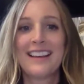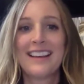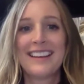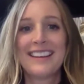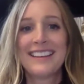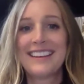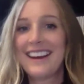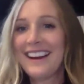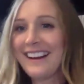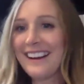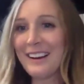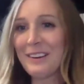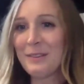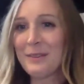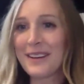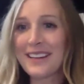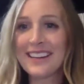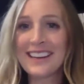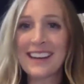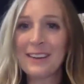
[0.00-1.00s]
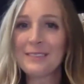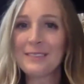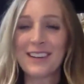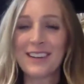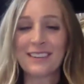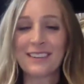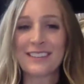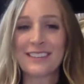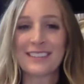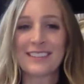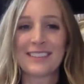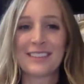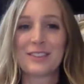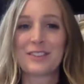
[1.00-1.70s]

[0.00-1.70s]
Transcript: yeah, we give doctors a